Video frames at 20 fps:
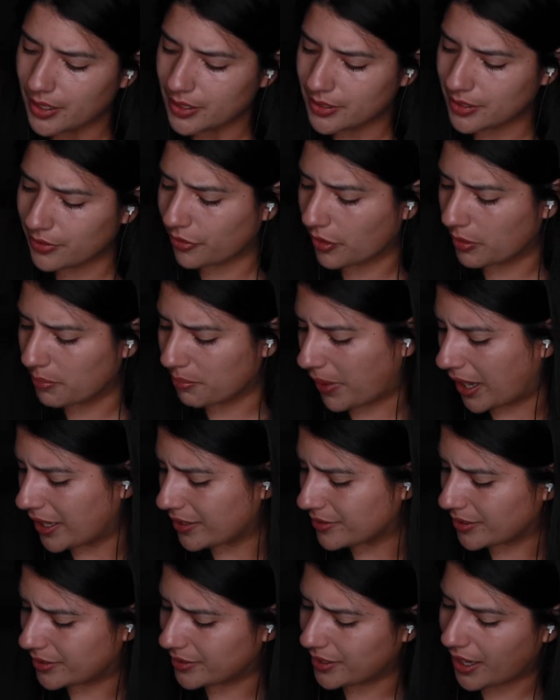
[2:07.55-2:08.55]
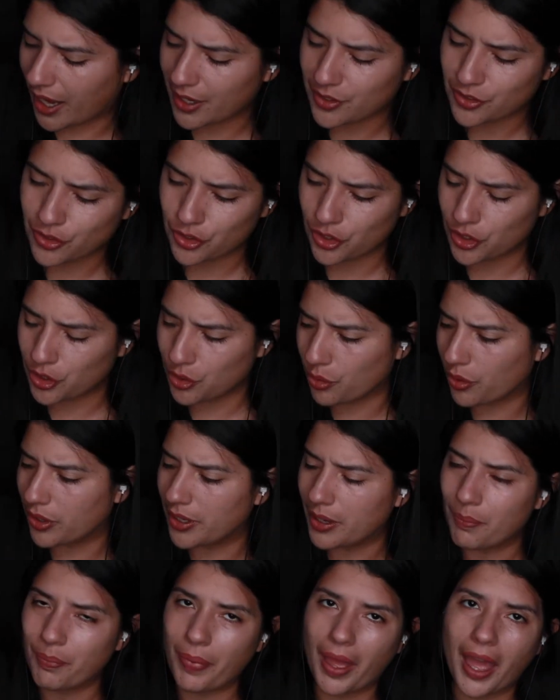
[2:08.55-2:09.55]
different mics attached to you or
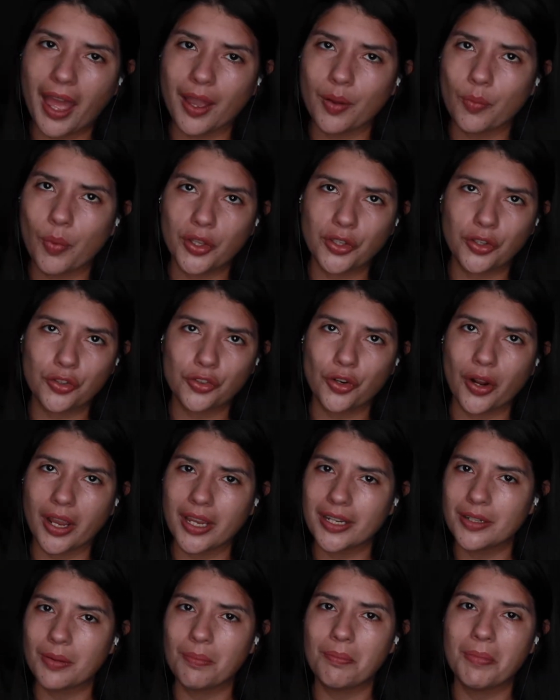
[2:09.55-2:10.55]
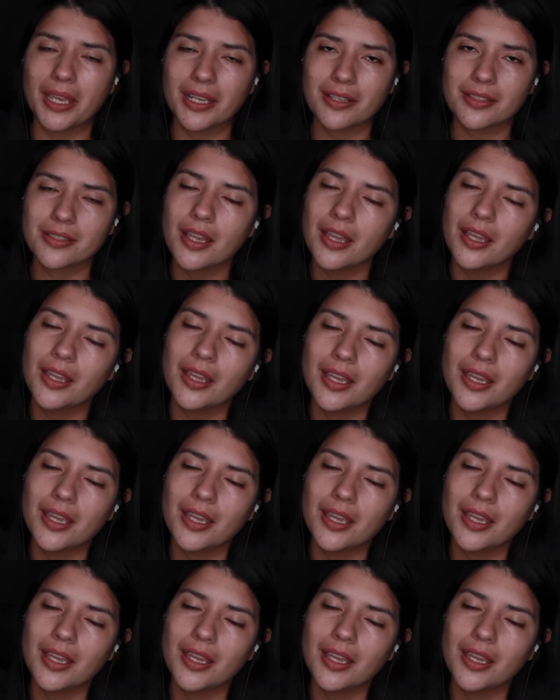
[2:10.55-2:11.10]
in a bag while you're trying to mix